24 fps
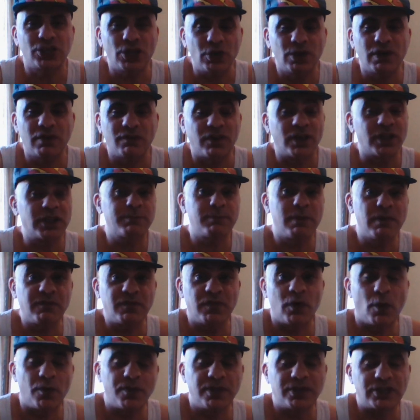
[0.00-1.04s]
universe
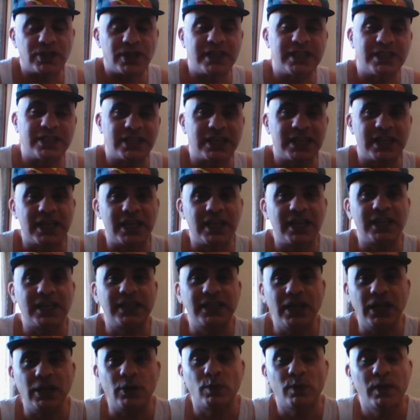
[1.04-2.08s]
before the
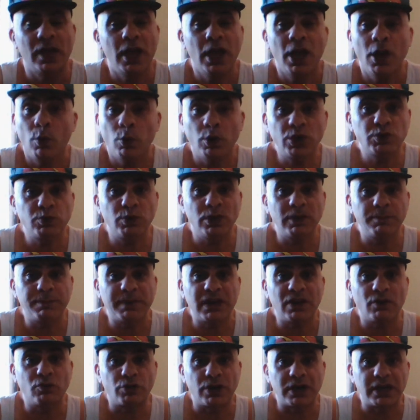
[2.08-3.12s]
DCEU, which would have
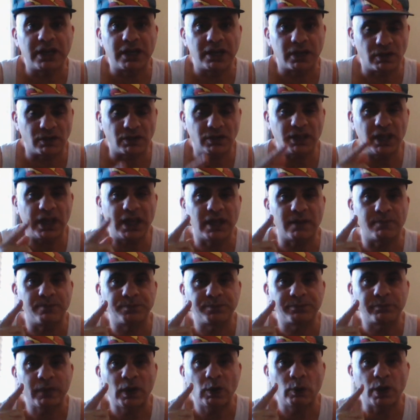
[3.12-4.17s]
been a really good thing.
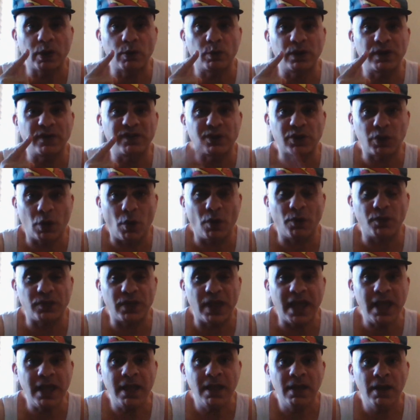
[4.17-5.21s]
We would have got
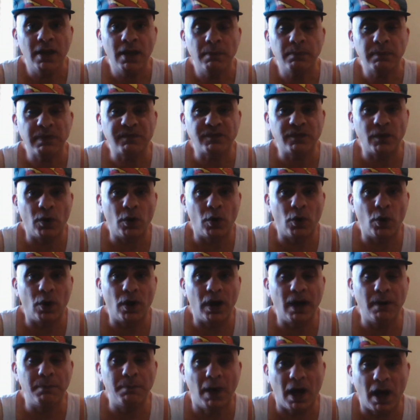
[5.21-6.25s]
there
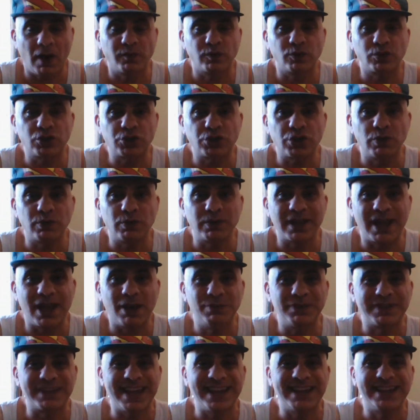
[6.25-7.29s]
before a Marvel
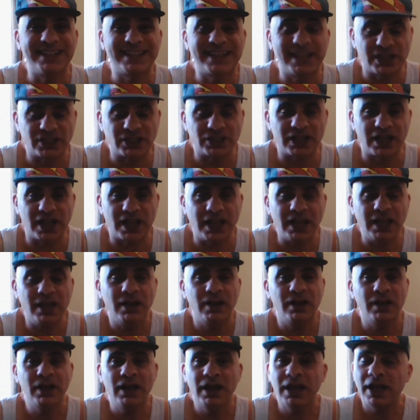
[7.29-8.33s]
Studios and Disney.
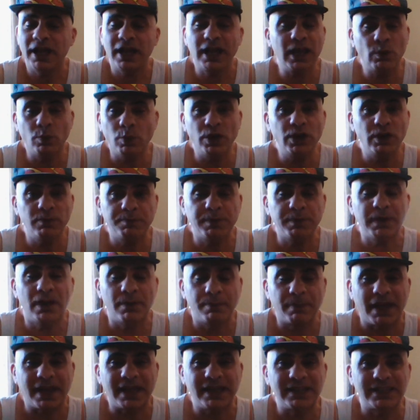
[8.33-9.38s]
It would have been
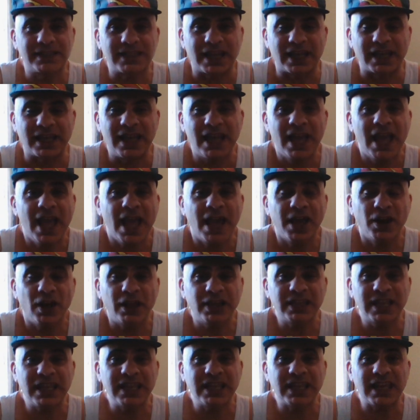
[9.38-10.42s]
amazing. And I
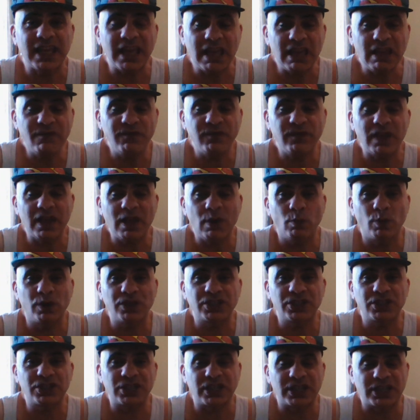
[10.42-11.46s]
think if it
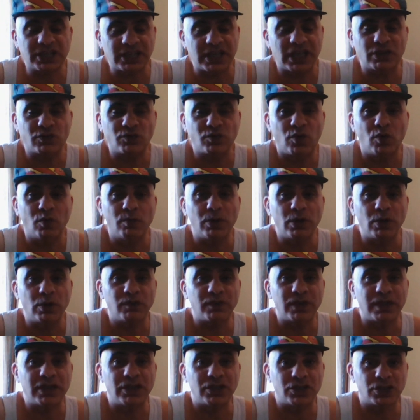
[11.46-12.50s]
was a successful
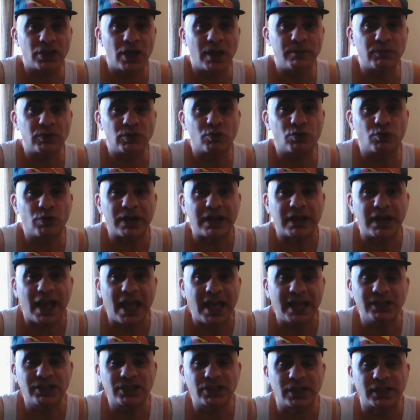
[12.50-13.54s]
movie in terms of Green
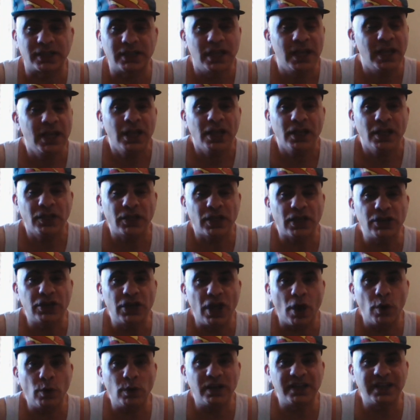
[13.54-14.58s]
Lantern, then
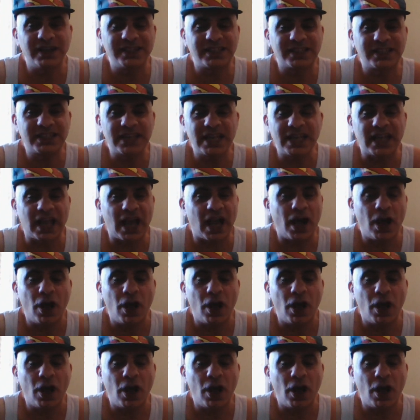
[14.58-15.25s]
Nolan and Singer